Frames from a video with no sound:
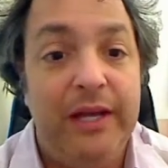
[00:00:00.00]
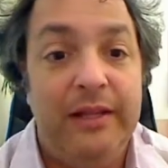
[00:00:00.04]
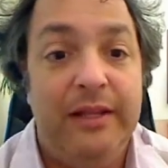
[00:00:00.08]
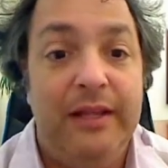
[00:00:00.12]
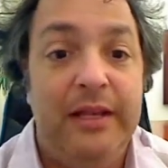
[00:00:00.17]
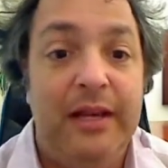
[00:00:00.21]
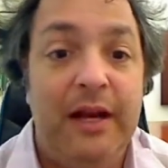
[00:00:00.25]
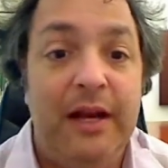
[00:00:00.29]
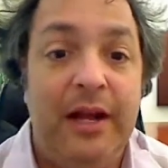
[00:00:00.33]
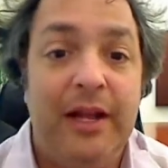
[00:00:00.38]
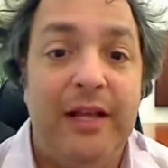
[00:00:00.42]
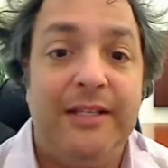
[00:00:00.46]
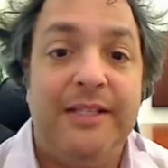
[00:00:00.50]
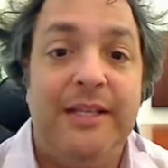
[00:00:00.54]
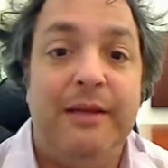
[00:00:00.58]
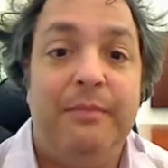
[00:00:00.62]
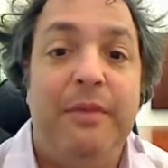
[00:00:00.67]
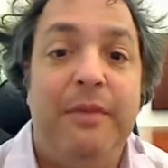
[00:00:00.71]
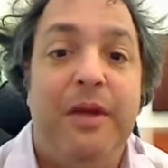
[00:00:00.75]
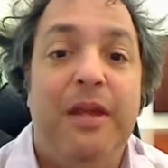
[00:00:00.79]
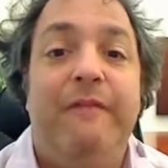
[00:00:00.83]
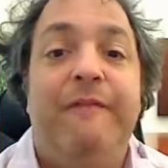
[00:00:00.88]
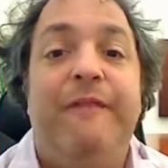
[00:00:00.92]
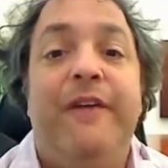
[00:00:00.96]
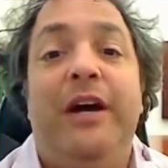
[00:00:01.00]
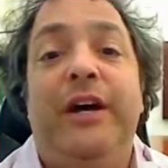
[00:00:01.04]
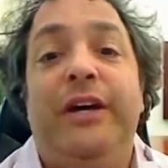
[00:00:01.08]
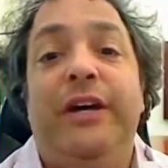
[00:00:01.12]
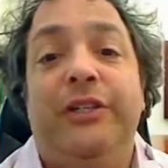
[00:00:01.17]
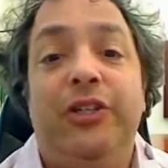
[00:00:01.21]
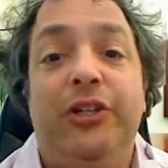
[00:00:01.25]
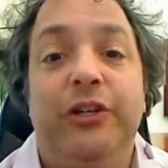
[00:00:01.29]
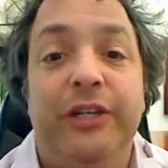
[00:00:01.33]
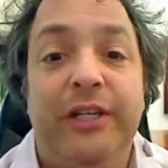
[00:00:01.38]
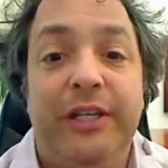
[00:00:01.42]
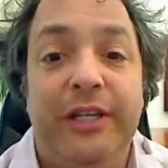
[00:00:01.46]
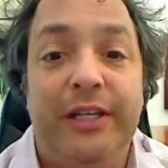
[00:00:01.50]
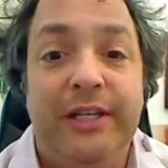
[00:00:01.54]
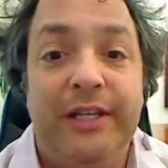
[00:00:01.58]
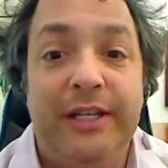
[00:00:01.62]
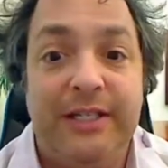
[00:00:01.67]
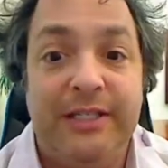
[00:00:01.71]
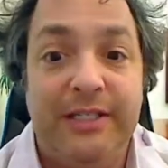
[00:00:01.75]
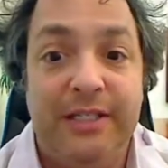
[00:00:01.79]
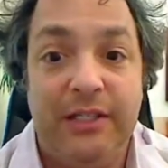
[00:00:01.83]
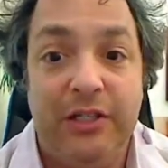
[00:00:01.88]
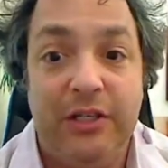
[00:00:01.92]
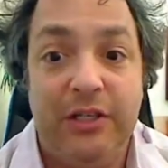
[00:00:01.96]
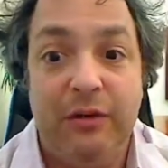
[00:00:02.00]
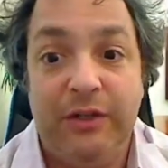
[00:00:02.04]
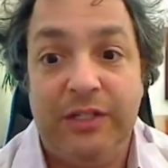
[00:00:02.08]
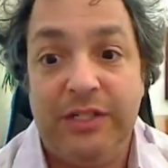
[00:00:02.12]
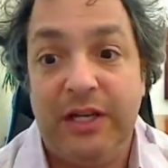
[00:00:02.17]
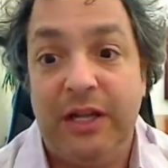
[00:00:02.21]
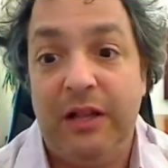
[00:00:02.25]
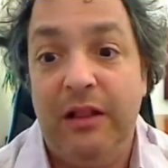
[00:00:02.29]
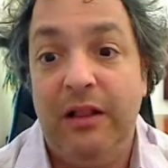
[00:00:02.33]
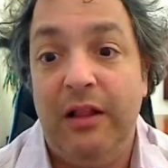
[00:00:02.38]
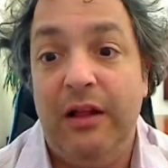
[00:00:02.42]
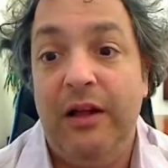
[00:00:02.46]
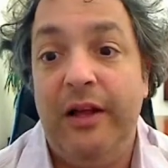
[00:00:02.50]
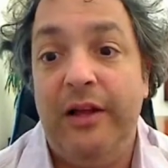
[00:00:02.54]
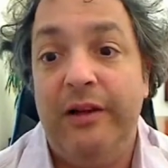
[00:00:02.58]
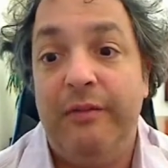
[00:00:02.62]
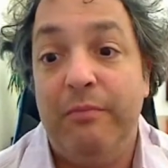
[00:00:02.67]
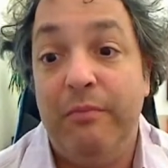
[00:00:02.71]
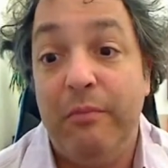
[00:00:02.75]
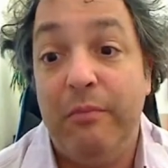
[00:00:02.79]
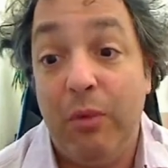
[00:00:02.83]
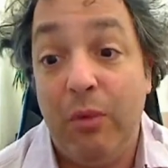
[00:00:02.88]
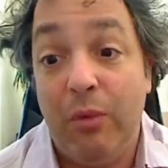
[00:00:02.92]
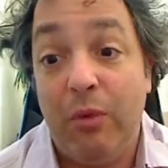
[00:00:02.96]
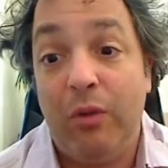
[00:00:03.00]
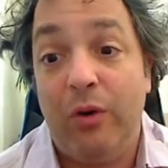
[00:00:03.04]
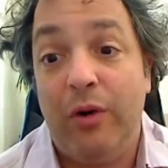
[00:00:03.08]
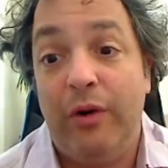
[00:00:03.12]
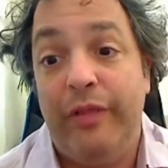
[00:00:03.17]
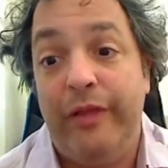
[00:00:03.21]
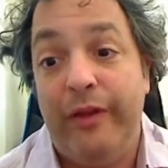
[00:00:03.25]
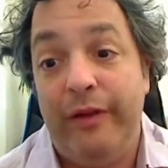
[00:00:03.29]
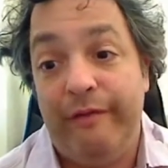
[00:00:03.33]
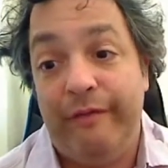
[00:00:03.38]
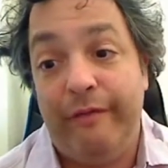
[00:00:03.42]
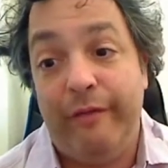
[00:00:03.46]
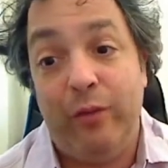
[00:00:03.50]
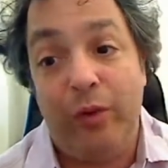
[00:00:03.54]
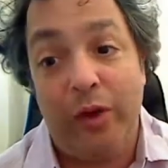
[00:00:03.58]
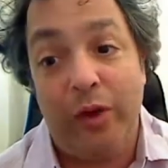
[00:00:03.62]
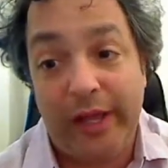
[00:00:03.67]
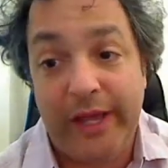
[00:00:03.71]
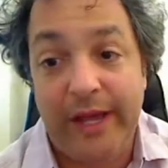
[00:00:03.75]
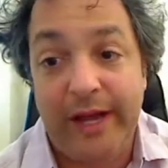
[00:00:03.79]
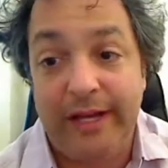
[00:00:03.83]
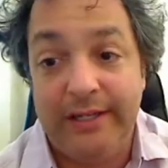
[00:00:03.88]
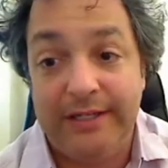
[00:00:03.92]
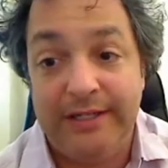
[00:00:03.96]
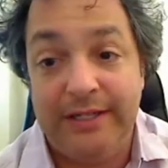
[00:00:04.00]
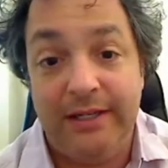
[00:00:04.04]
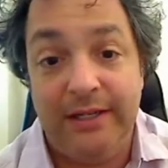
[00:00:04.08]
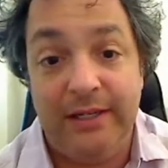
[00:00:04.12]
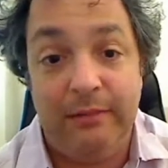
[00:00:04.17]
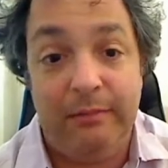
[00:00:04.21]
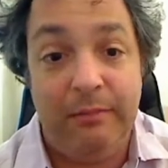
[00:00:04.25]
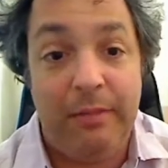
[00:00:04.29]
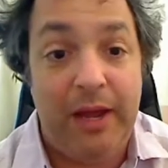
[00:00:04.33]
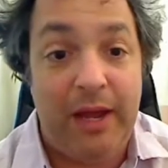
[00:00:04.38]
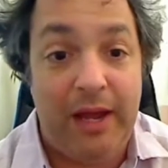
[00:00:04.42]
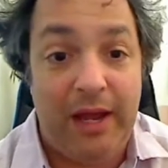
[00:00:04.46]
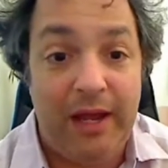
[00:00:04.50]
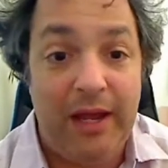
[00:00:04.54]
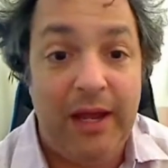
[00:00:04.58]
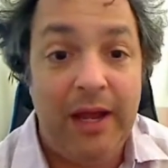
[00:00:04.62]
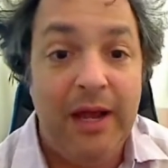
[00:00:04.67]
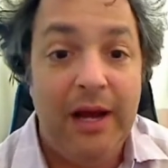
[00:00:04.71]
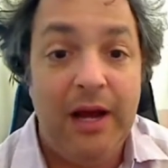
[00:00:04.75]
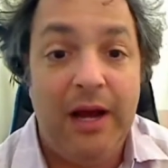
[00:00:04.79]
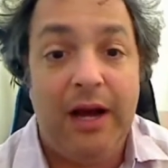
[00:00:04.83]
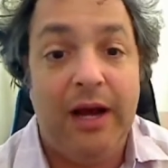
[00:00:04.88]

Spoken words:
The ISM manufacturing index in the U.S. declined more than forecasted in May.